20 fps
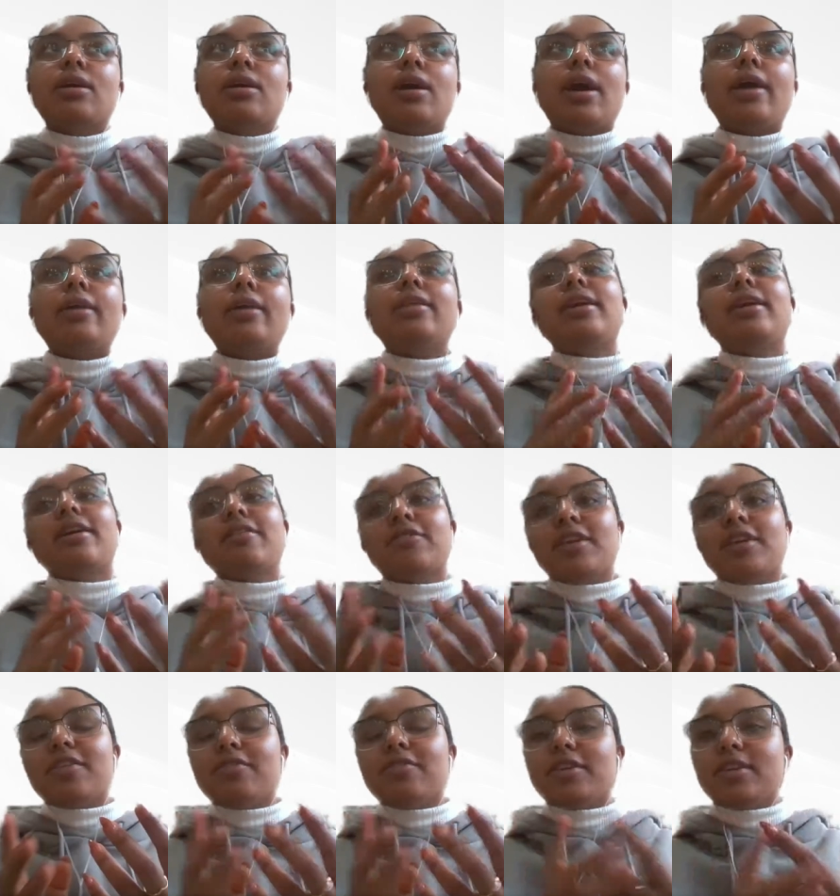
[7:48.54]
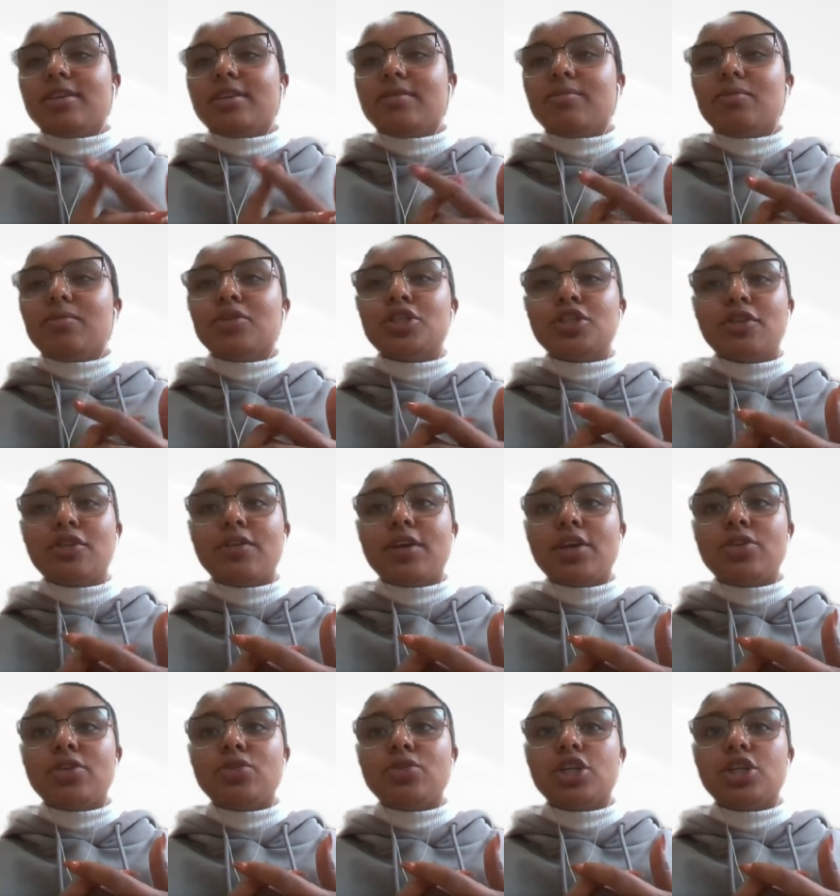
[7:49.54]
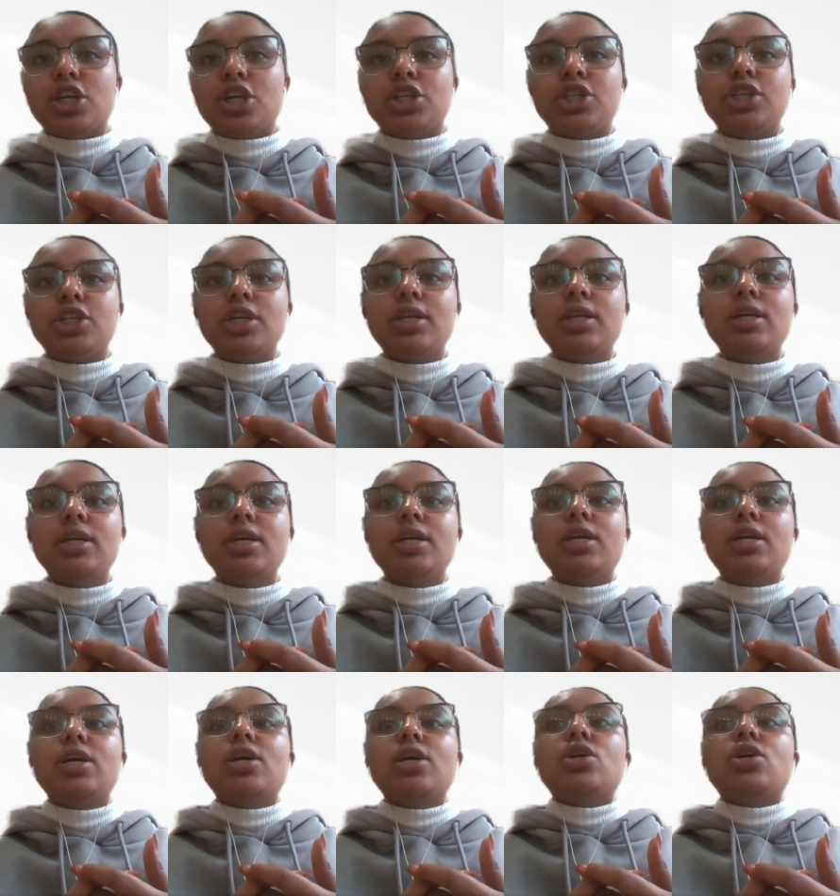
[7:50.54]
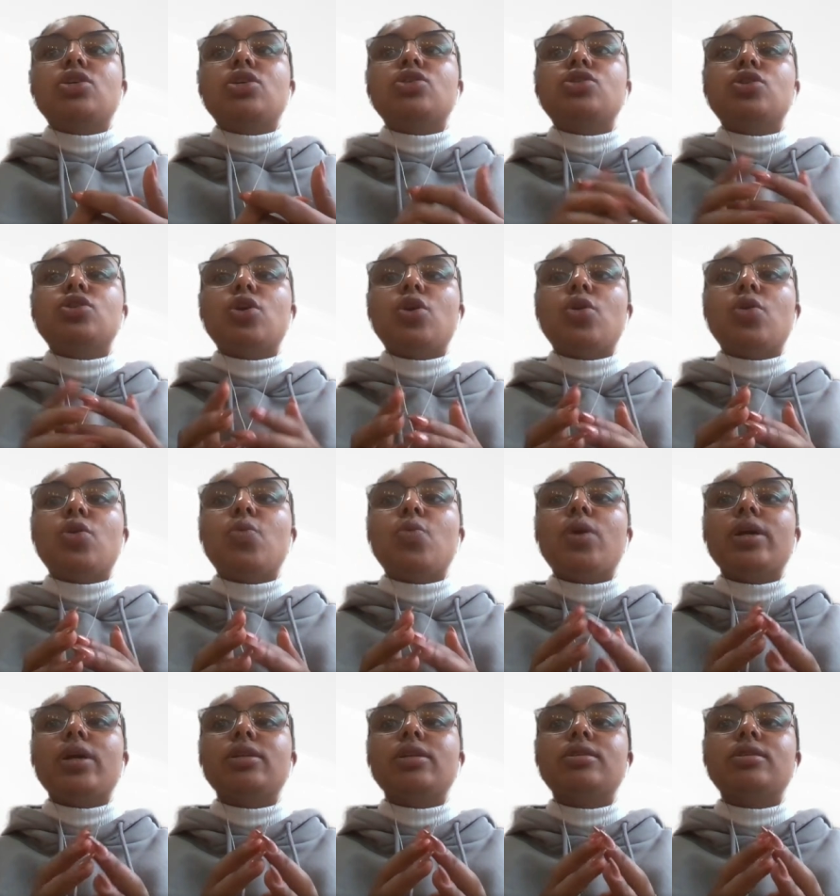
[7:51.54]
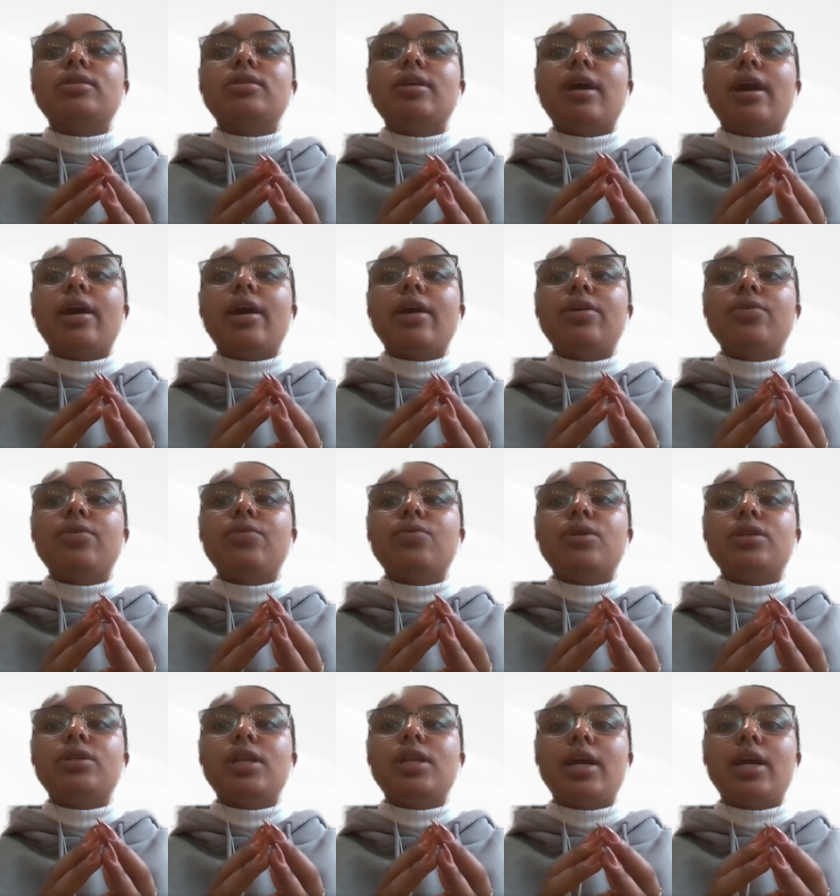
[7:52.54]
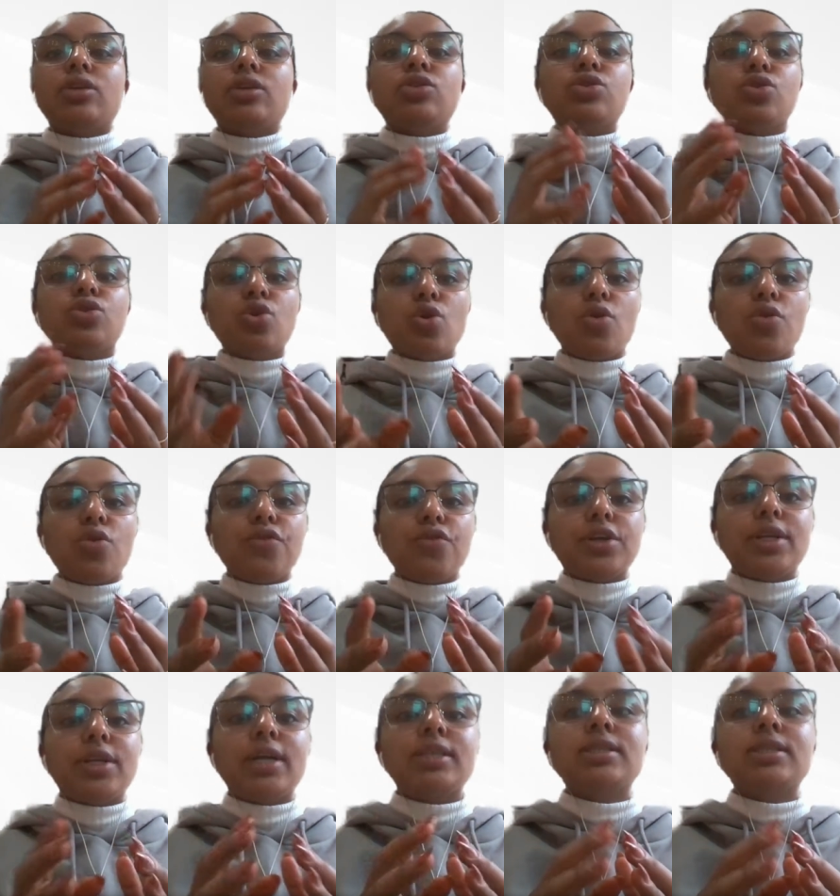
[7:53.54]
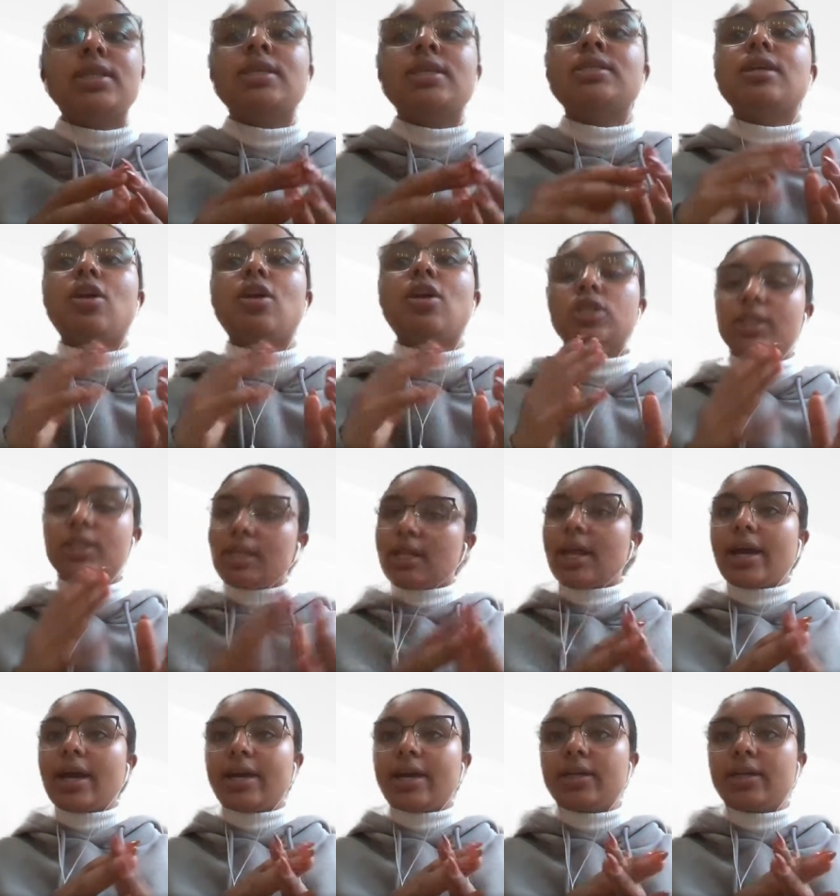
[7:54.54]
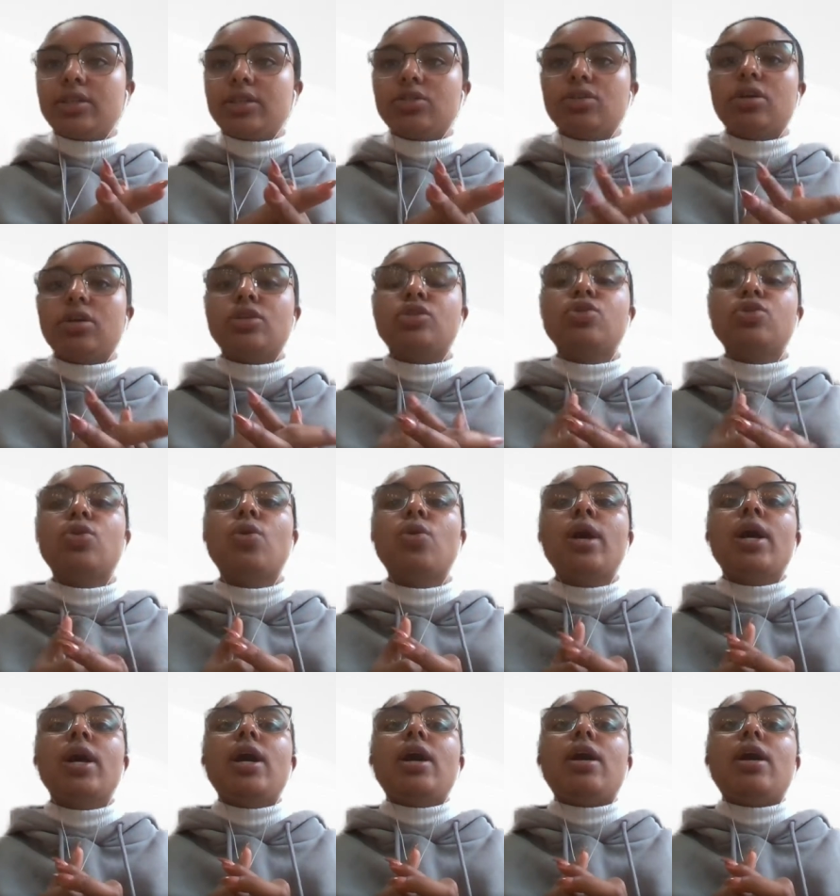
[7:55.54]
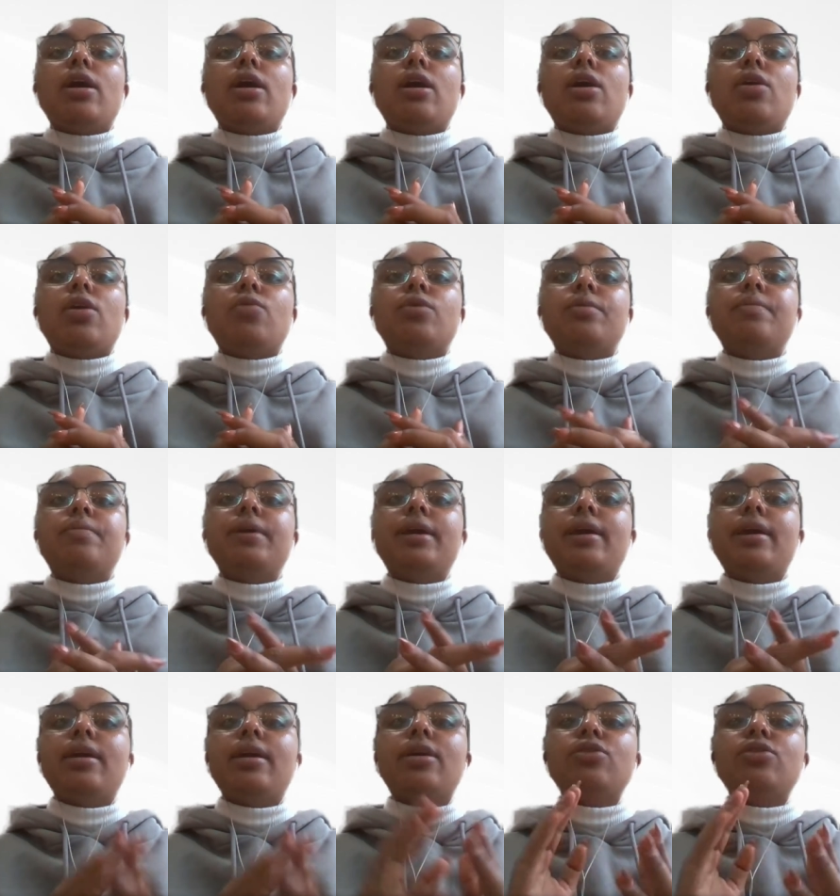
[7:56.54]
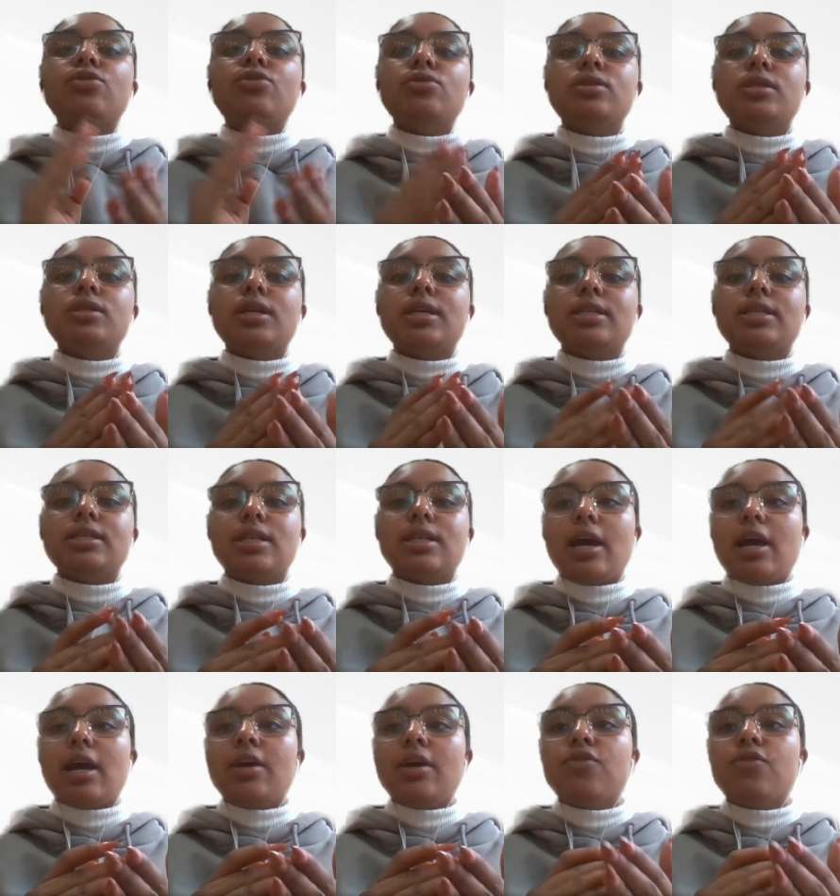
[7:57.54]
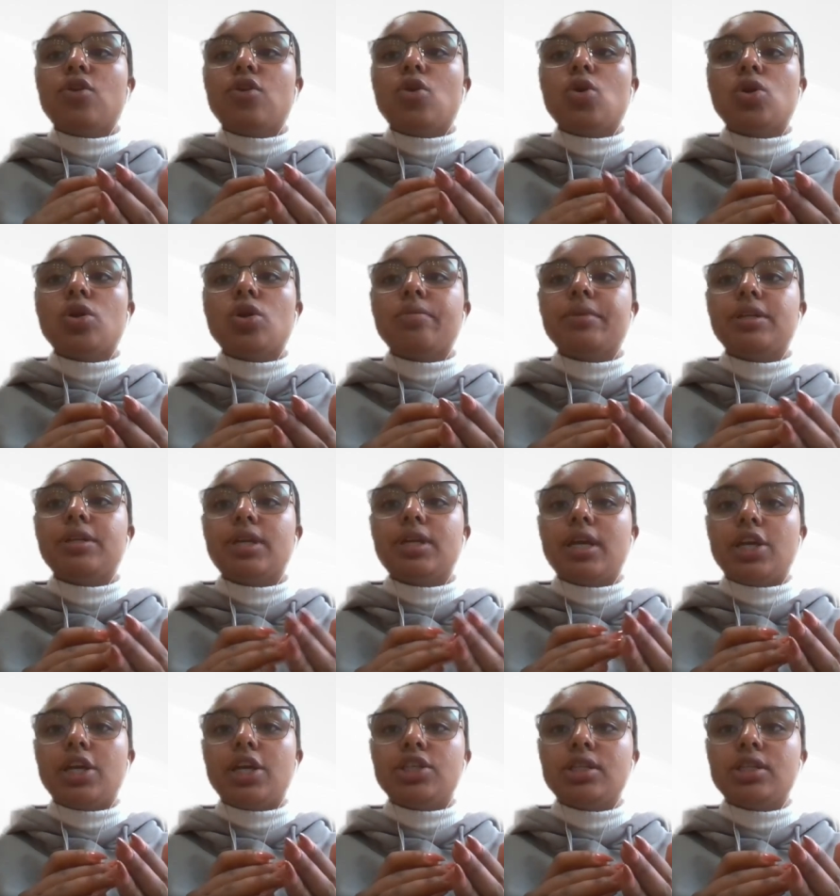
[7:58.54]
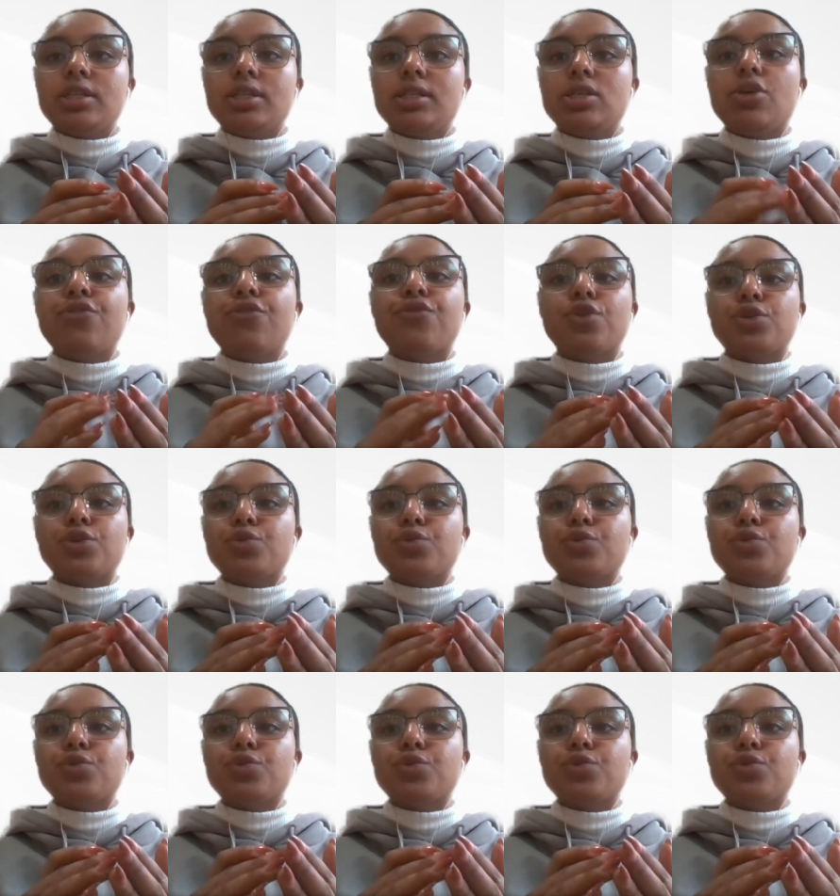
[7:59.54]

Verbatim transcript: I think I've given most of the introduction. So what I would like to go over next is our Slack. Uh, so uh, we'll be using Slack for all communications. Of course,